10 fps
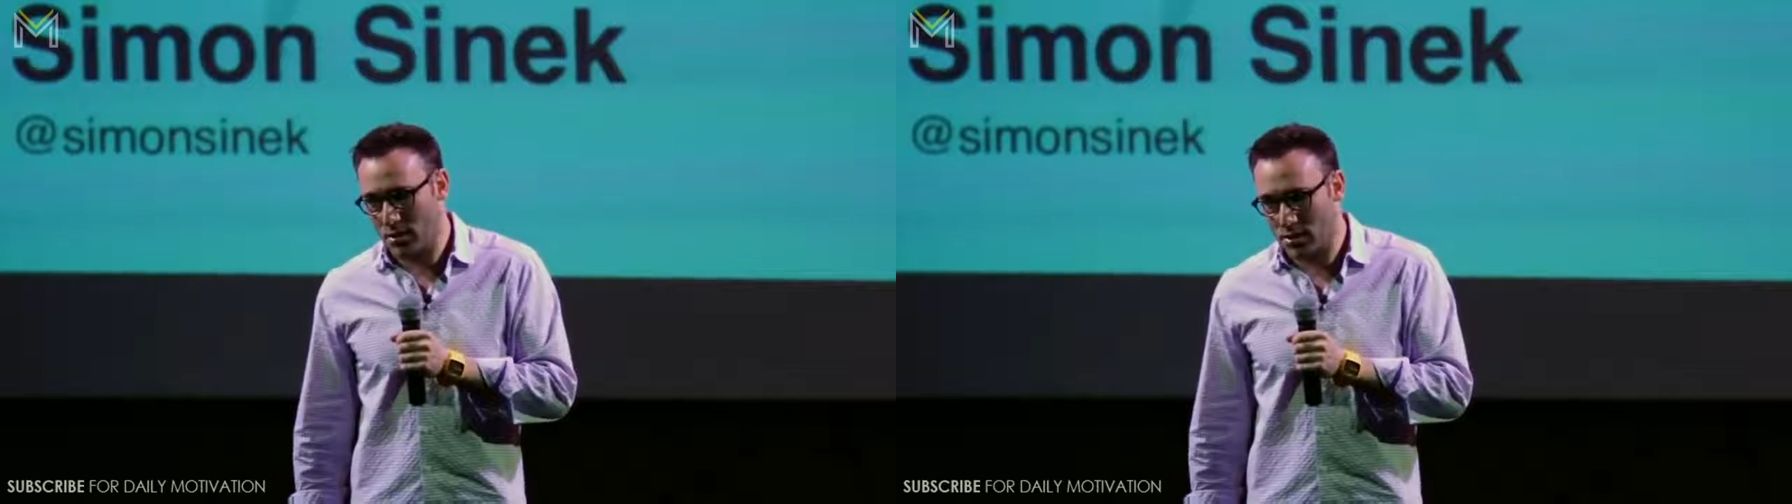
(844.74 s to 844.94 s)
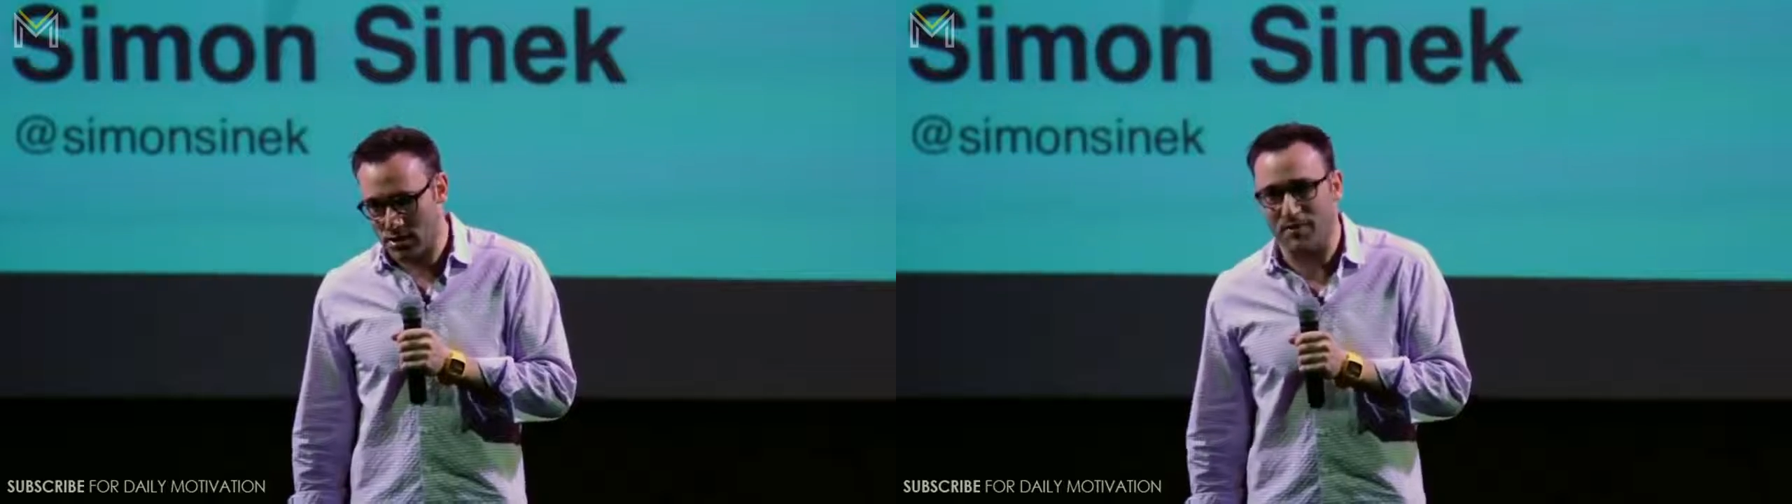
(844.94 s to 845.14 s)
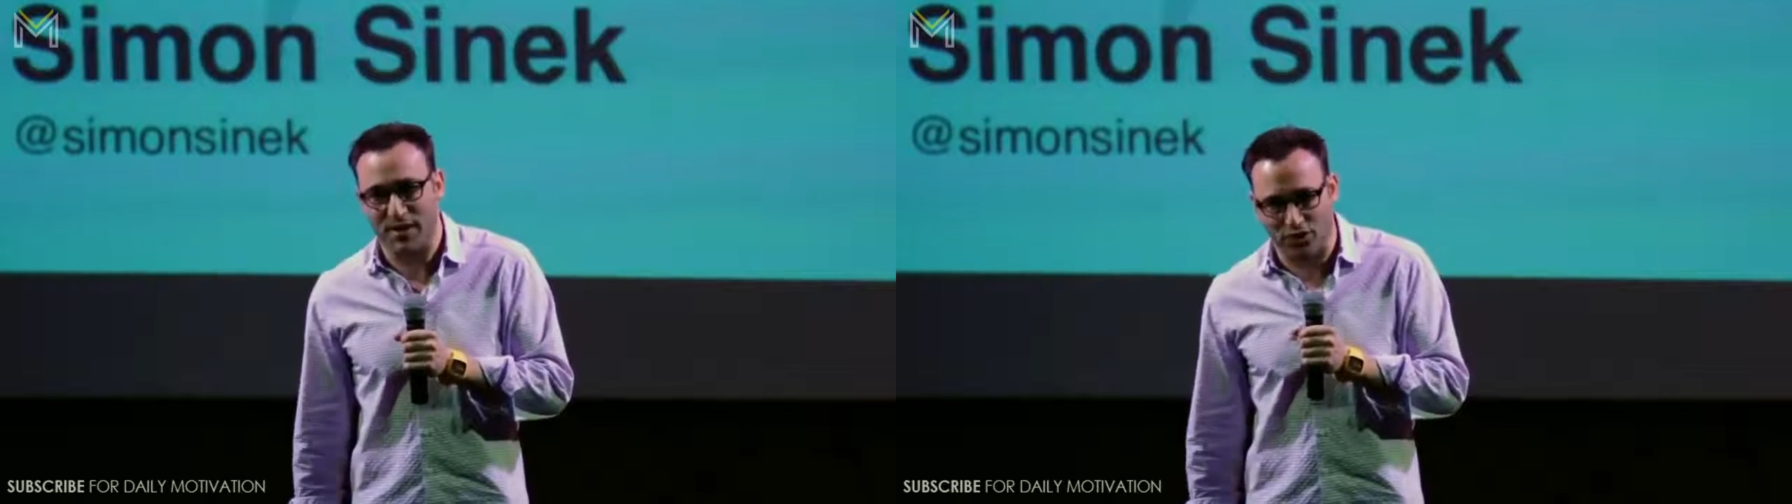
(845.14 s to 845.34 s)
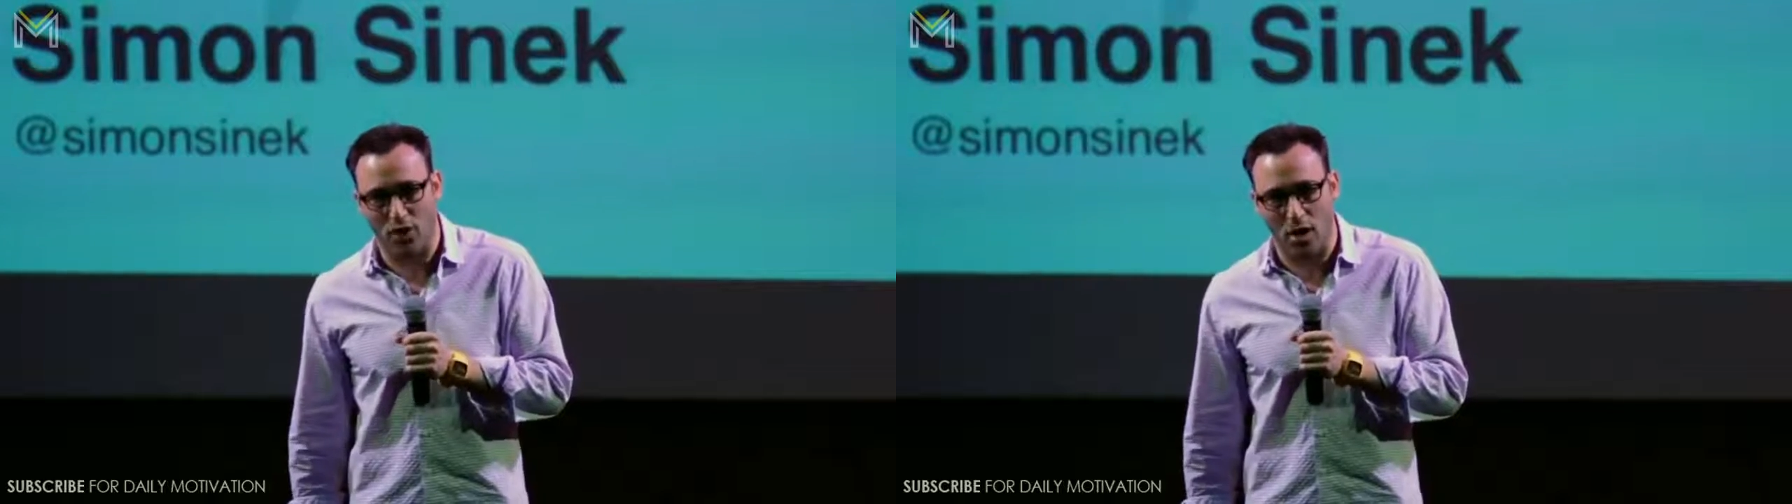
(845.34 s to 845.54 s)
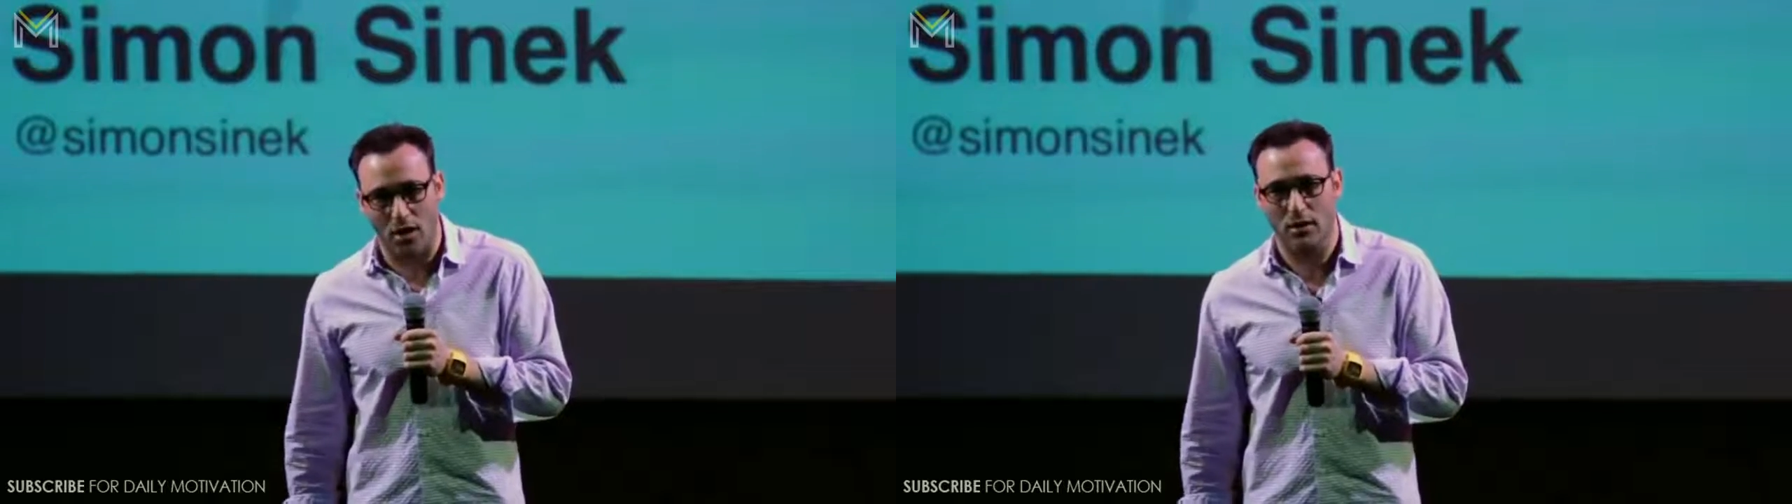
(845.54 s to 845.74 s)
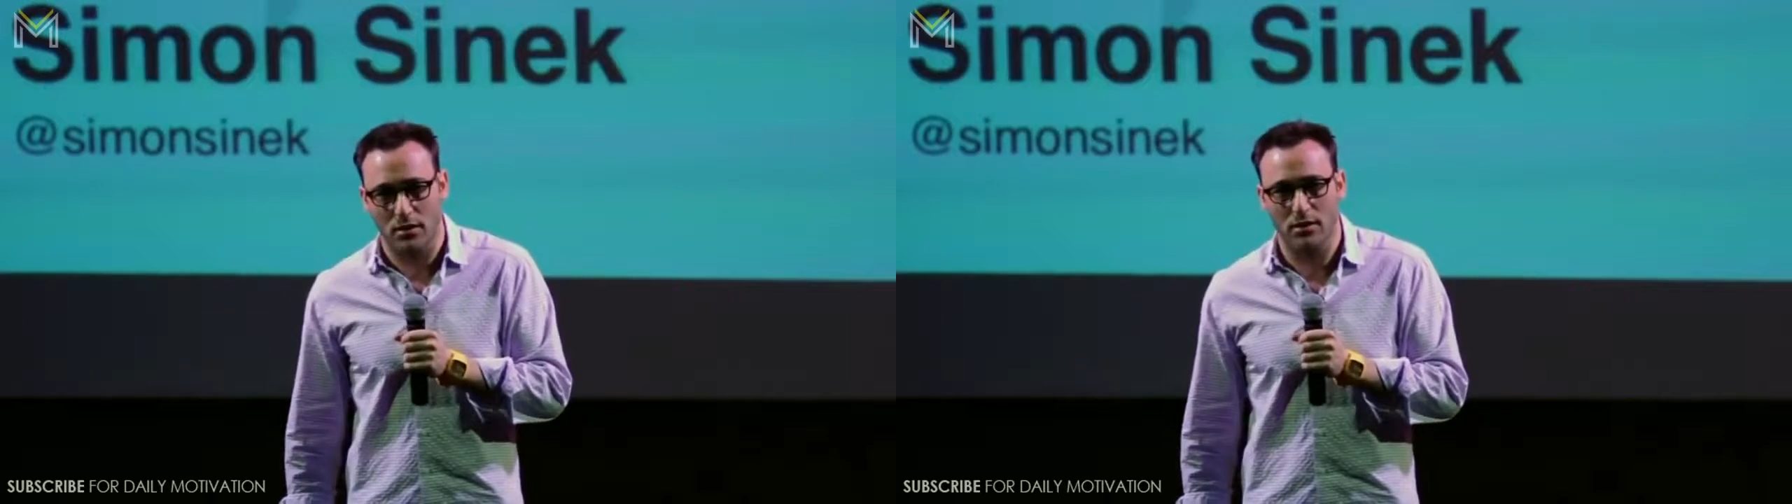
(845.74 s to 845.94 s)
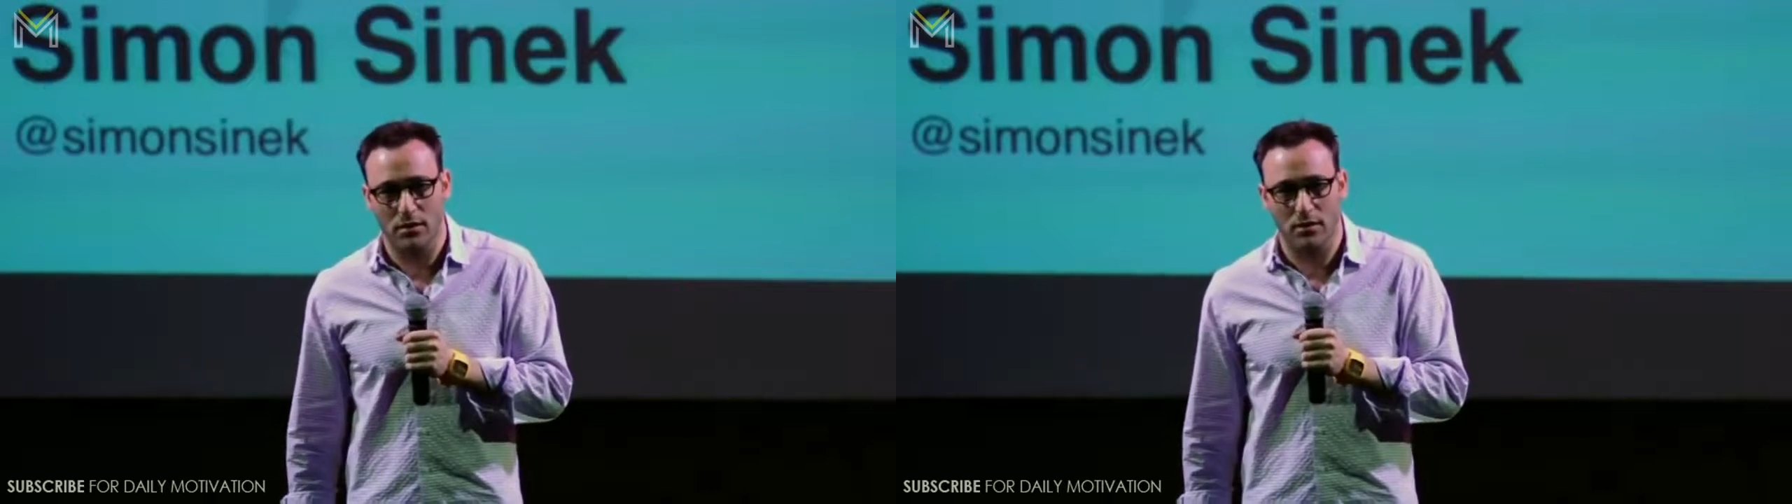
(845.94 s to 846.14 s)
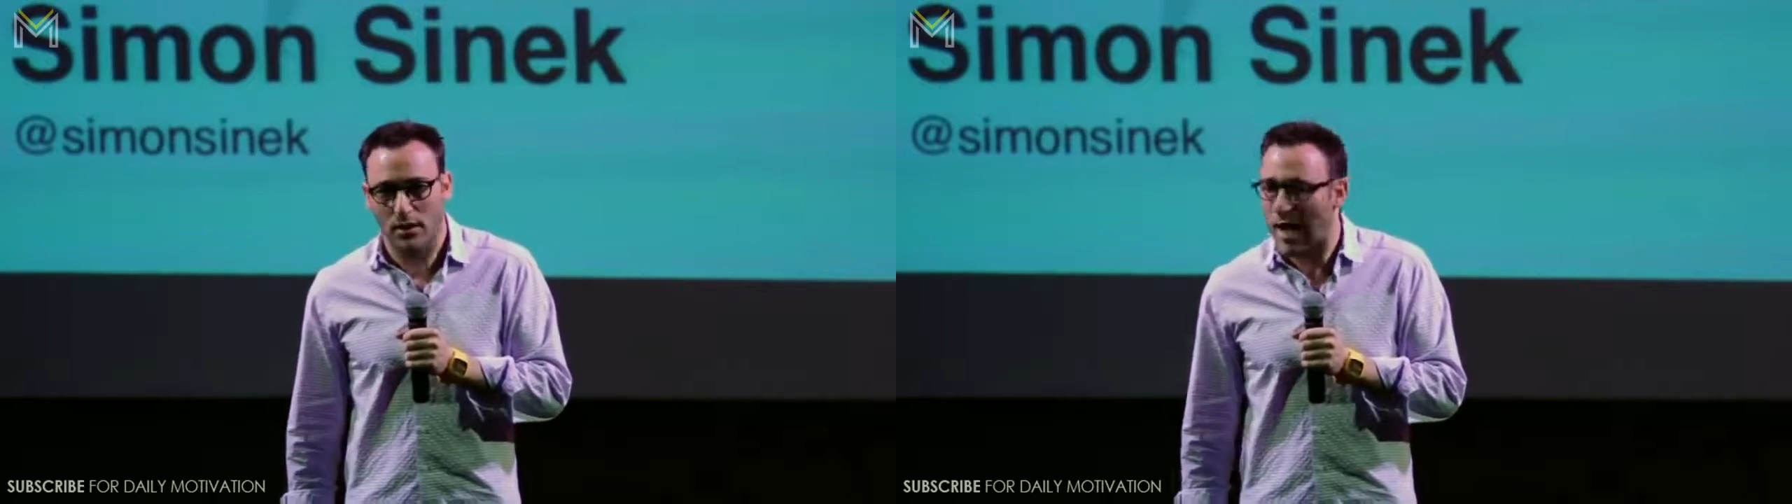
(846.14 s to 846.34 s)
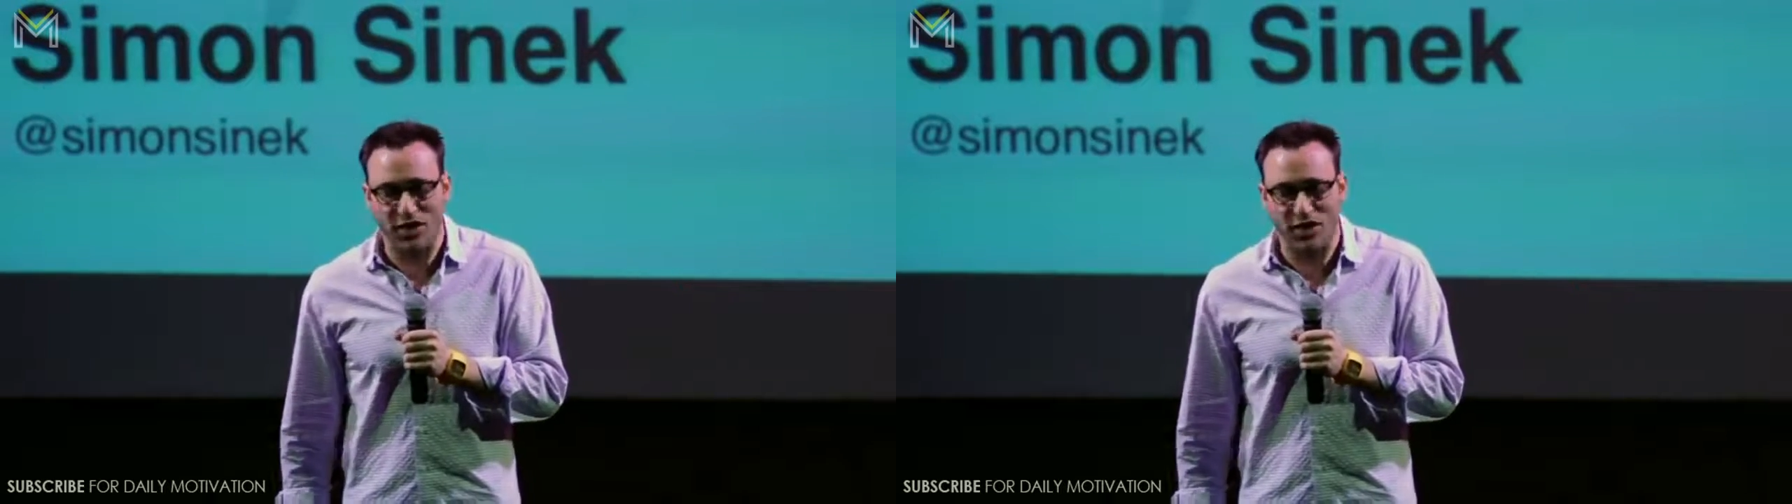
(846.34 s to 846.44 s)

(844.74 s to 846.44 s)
Something's wrong. I